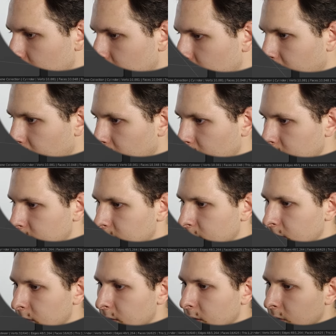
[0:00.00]
Nice,
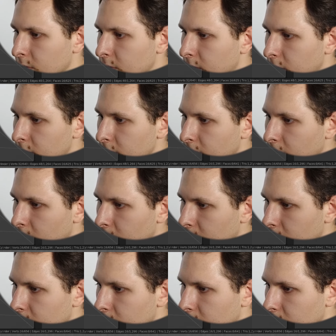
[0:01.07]
this is already
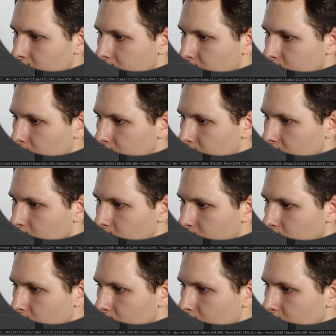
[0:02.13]
coming along, pretty
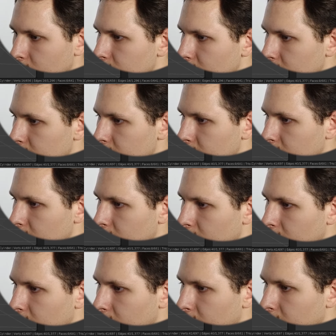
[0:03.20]
cool. Just
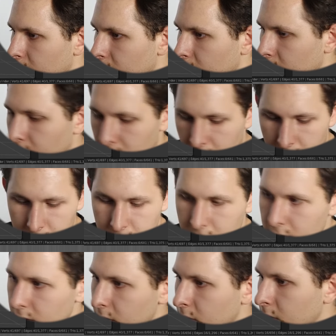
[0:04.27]
like
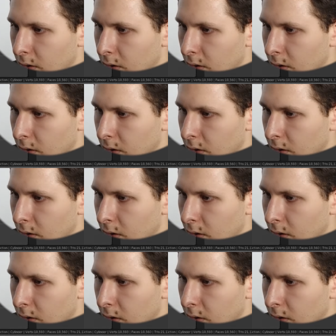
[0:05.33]
that.